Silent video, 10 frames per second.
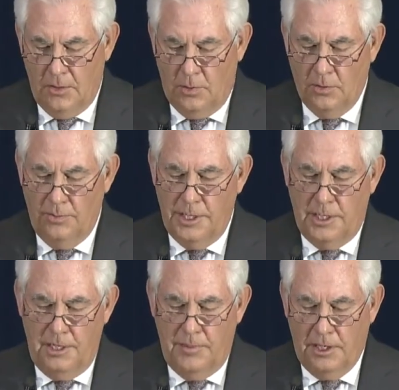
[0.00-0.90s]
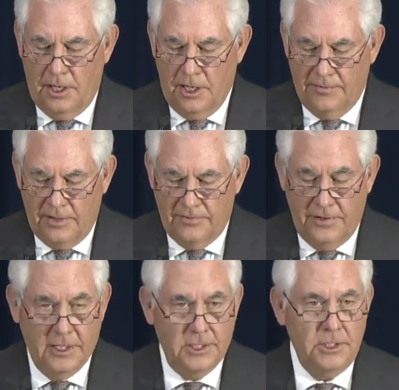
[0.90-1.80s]
We will be keeping all of our
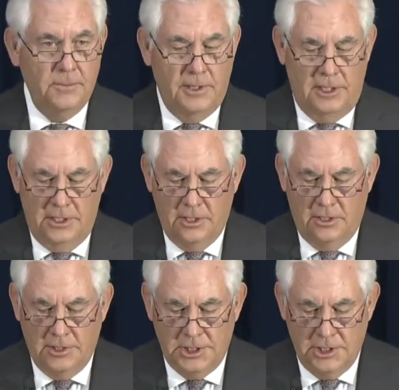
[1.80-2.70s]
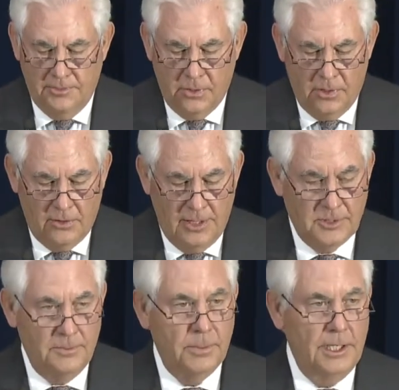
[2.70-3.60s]
fellowship and internship
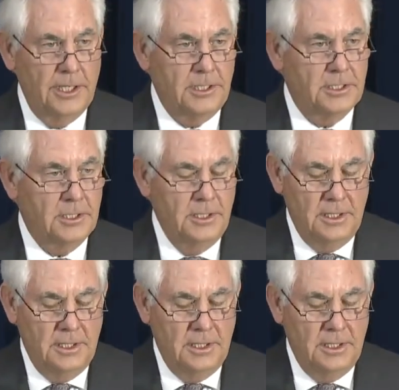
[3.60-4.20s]
programs in place.